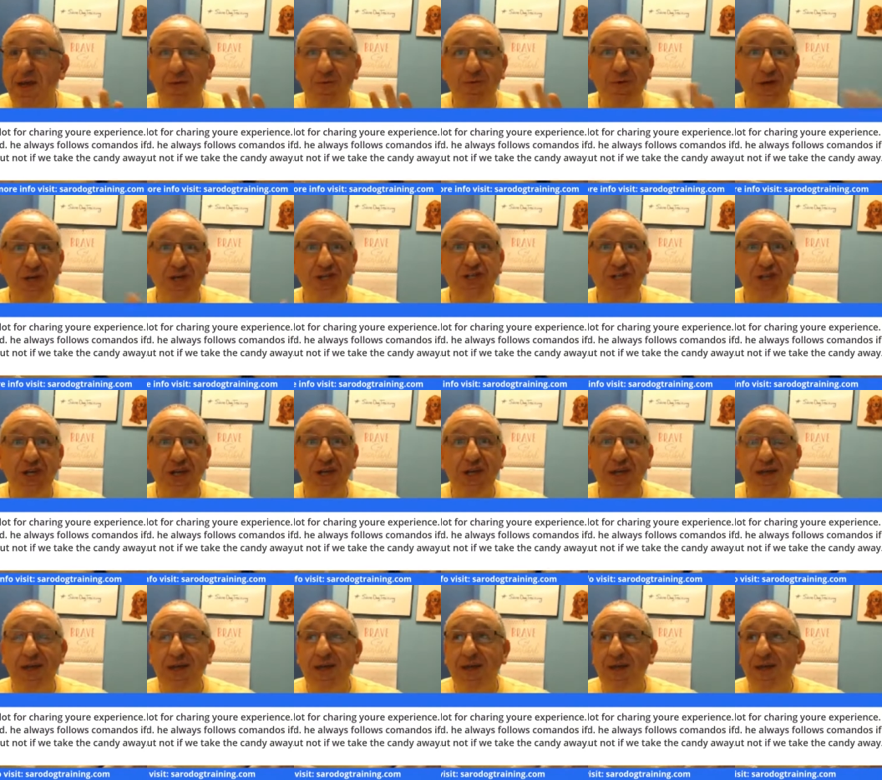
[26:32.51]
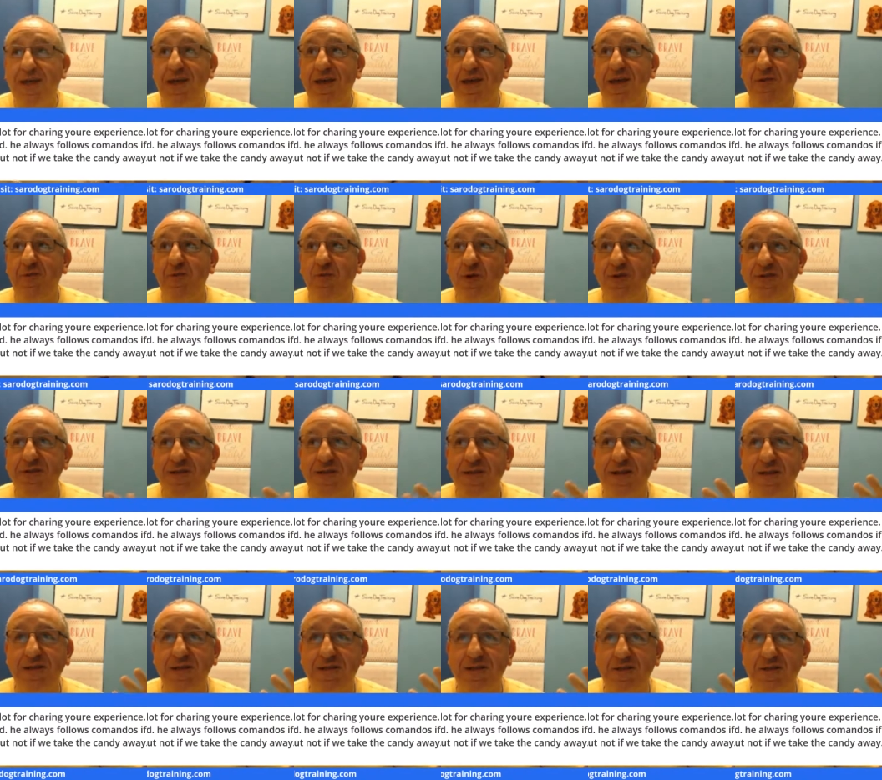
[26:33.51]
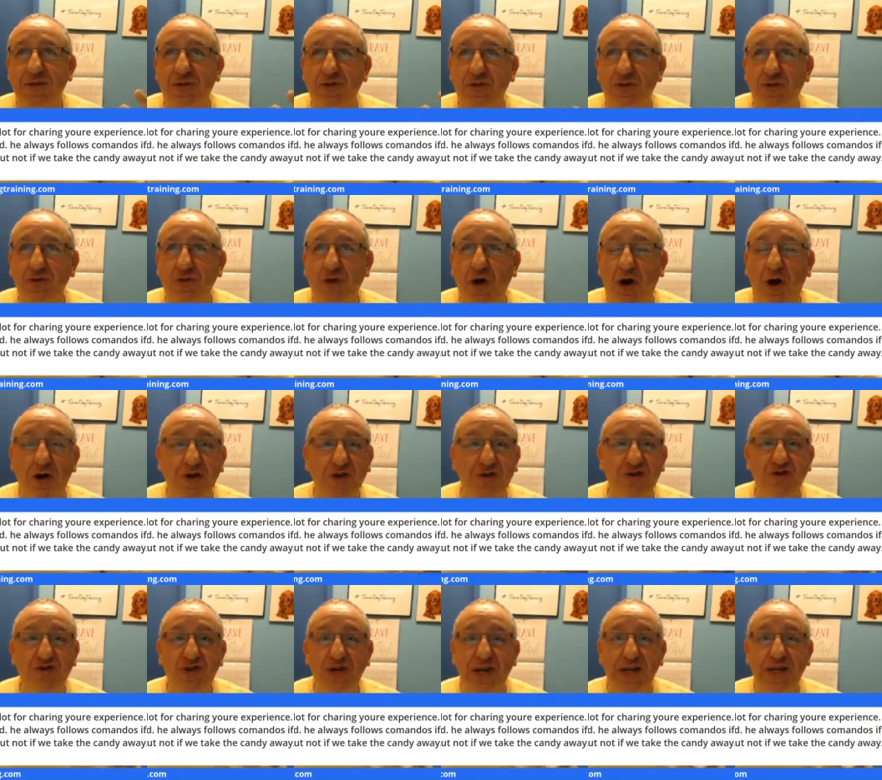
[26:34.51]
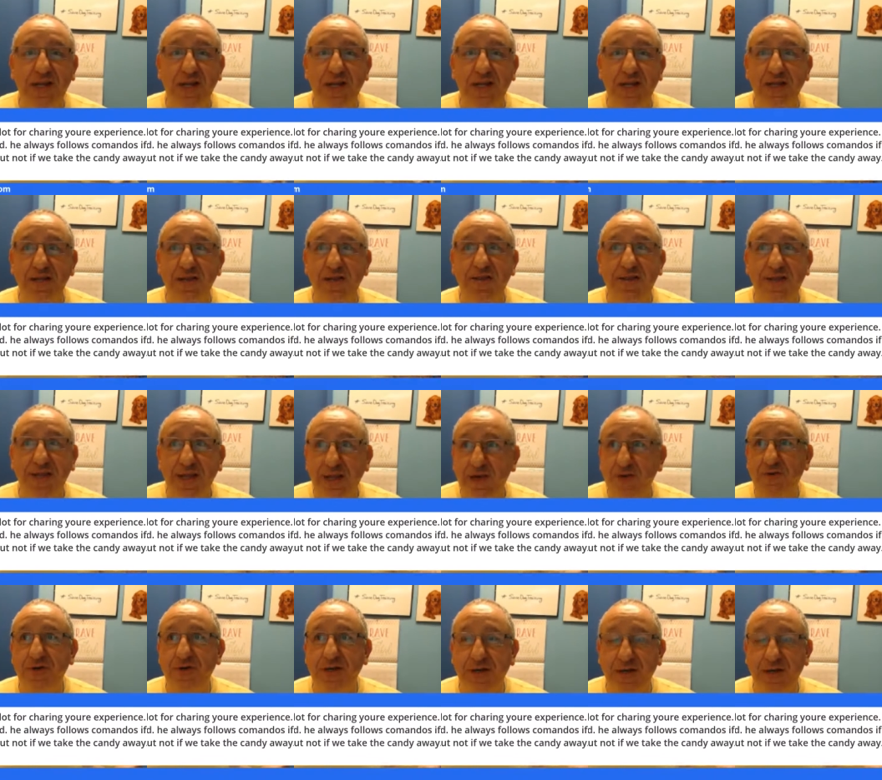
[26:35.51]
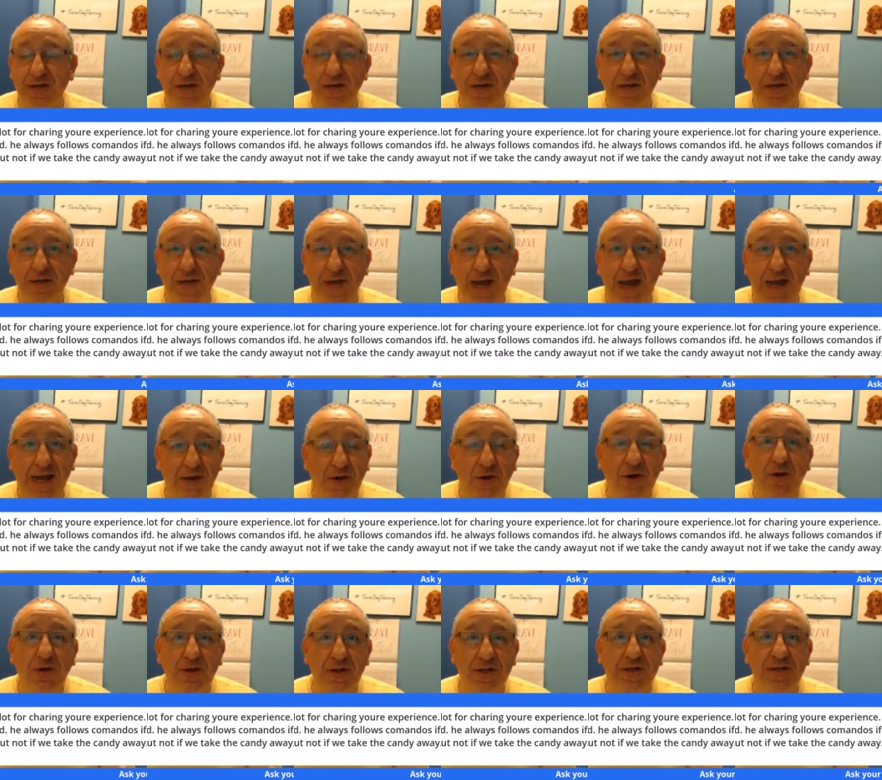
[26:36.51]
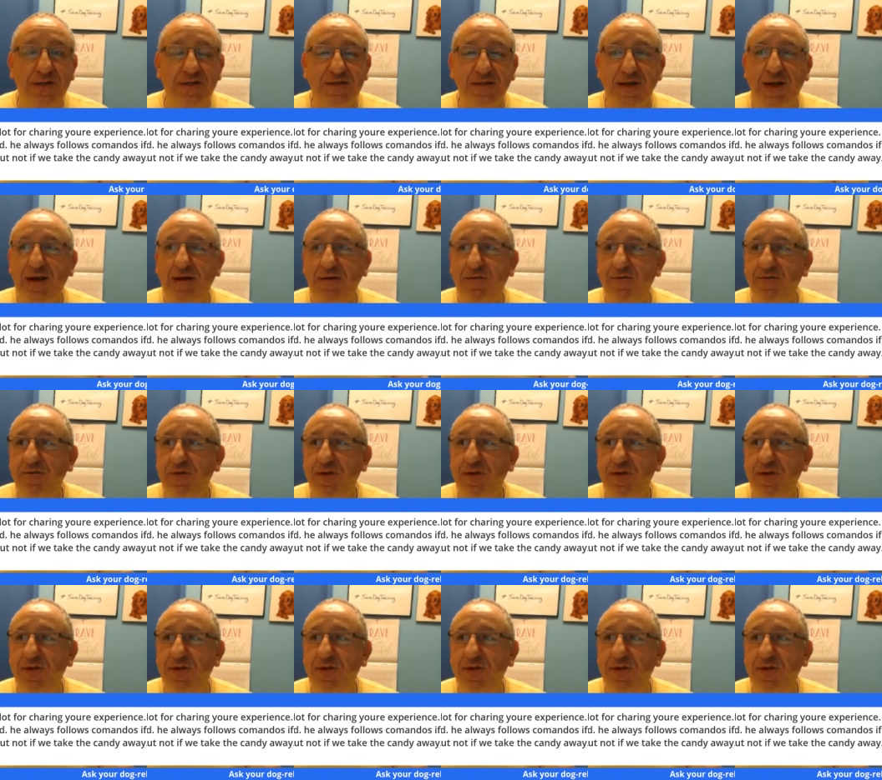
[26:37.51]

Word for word: which it wasn't a dog training theory at all itself.